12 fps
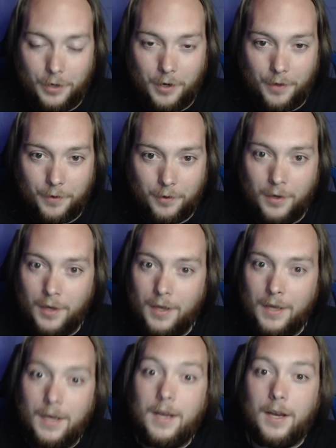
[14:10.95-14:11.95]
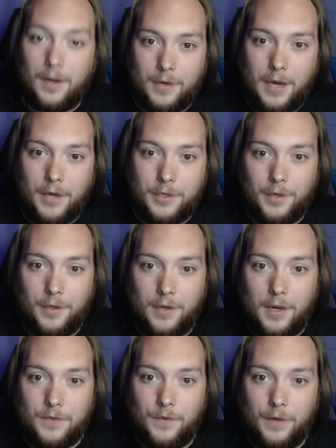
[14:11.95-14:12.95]
another, and I'll catch you on the
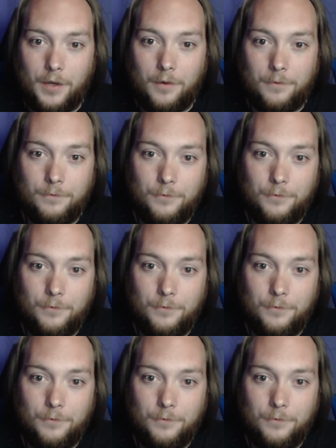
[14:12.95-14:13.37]
next video.